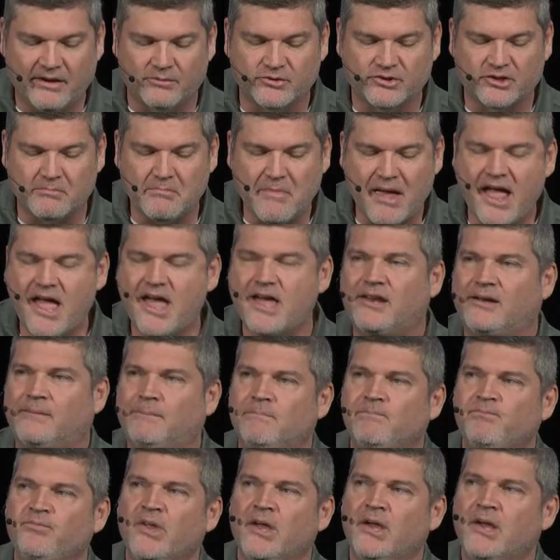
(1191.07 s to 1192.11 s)
There was a
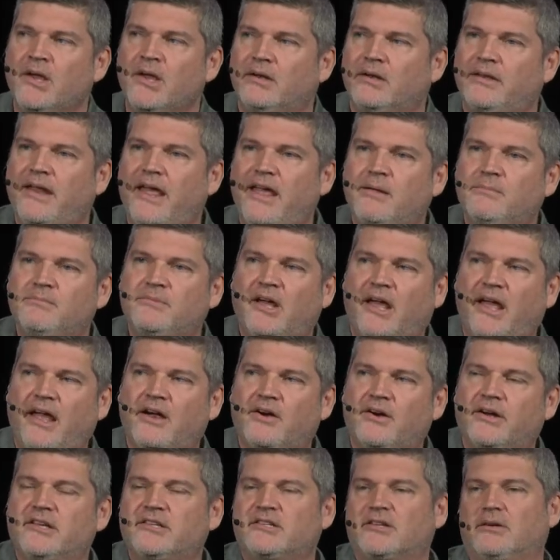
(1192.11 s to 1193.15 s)
man named
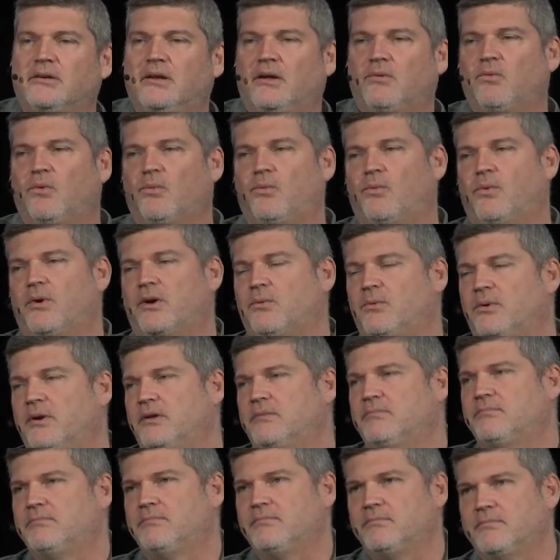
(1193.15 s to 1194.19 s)
Arius, and what I
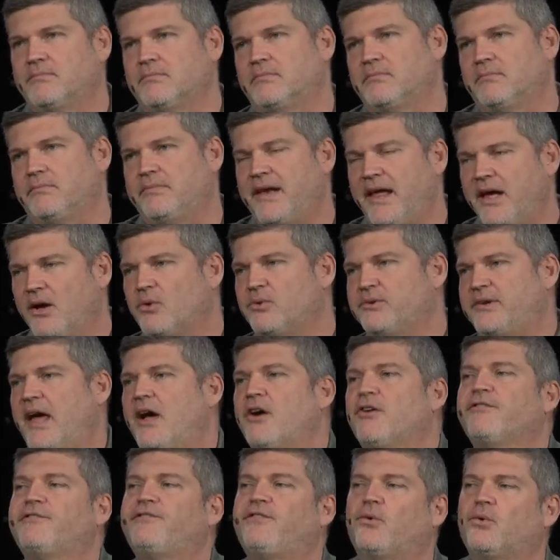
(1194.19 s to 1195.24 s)
want to nail
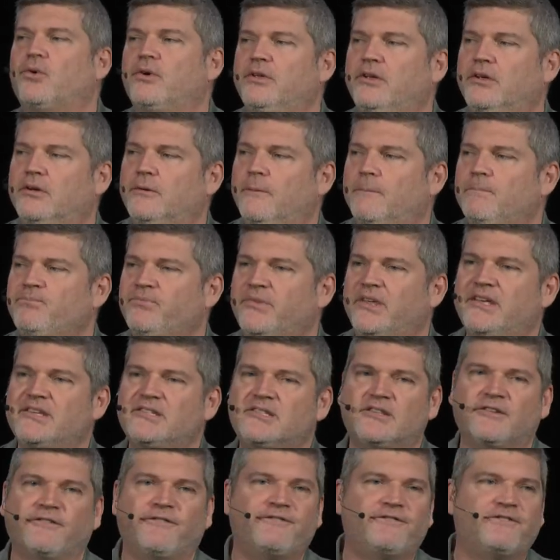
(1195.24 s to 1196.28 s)
down for you
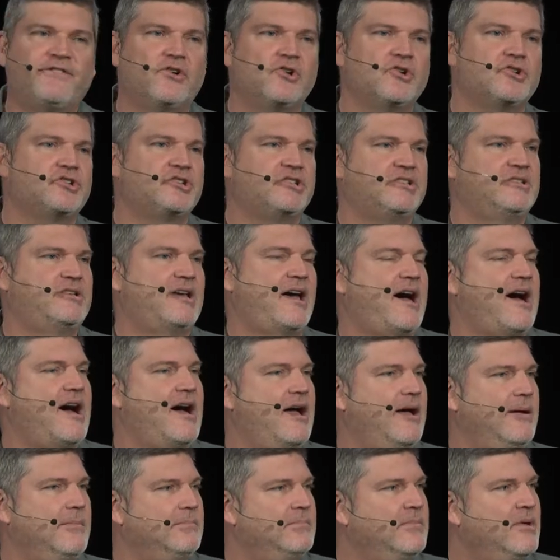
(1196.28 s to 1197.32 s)
is the first
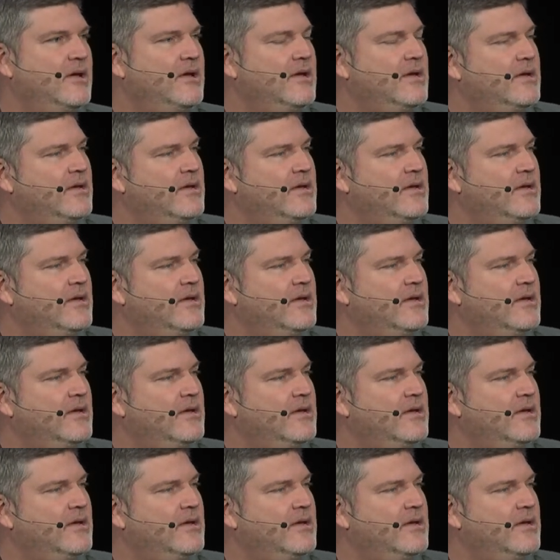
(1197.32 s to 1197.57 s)
time,